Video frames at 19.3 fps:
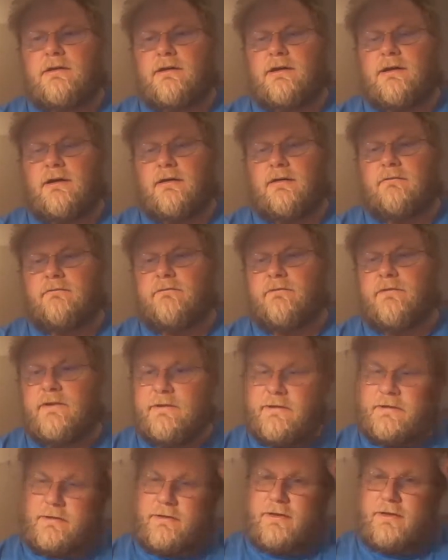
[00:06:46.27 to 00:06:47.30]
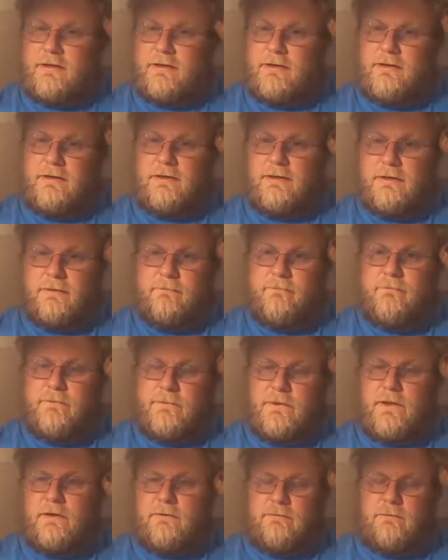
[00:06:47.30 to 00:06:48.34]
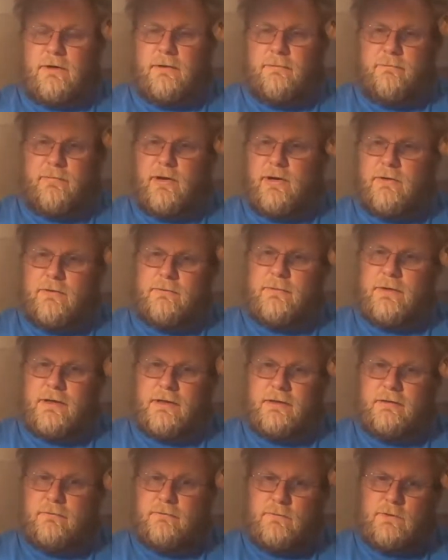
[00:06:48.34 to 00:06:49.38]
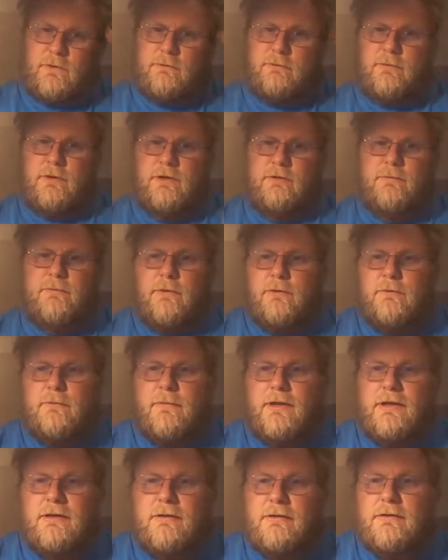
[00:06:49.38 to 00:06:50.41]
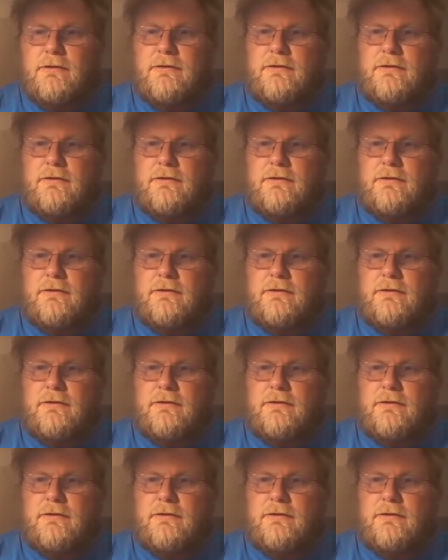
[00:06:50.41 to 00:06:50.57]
um, fishing that day. That's why Paul Man whooped up on me.